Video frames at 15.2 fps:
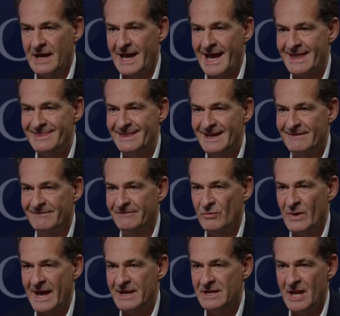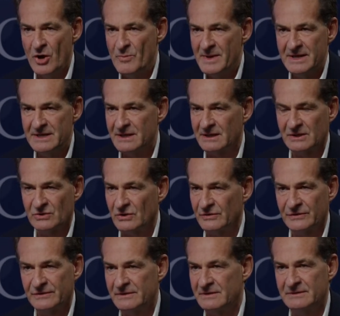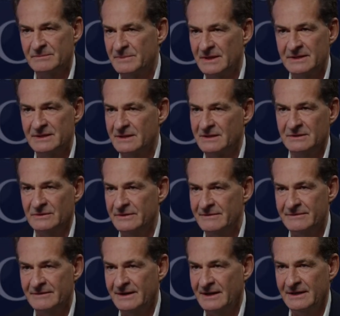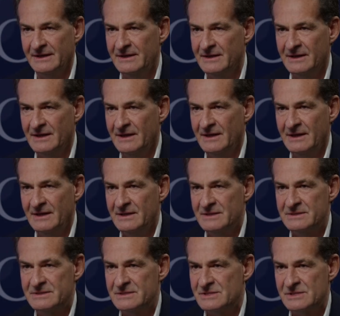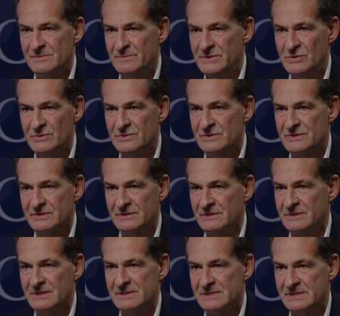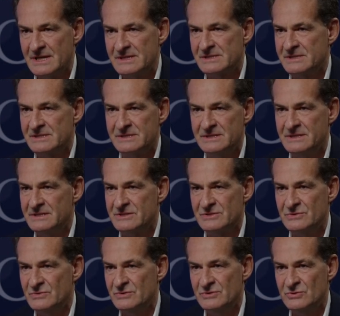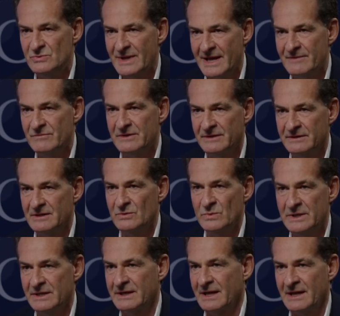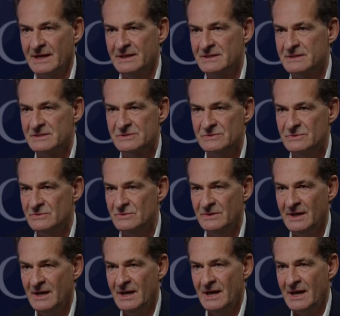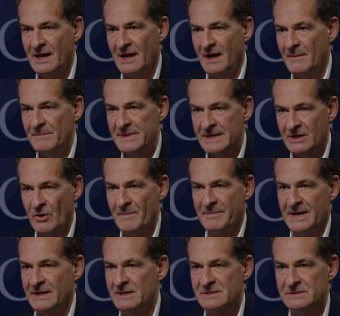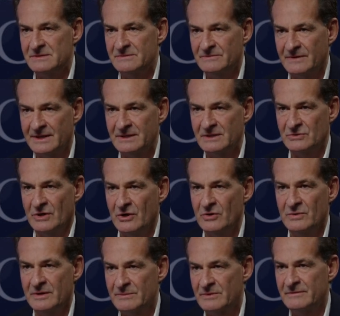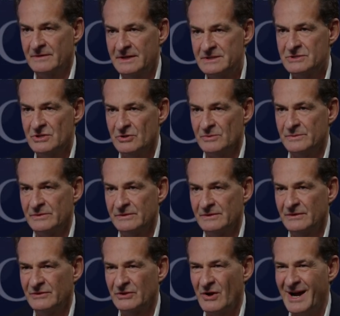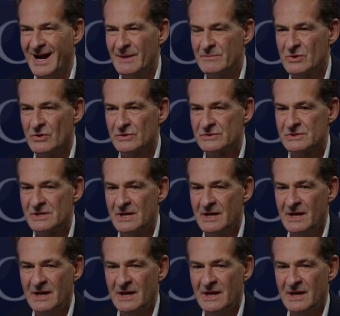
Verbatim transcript: and therefore, and nobody across the political divide disputes the necessity to do everything we can to um, be competitive and grow and provide jobs. So I'm not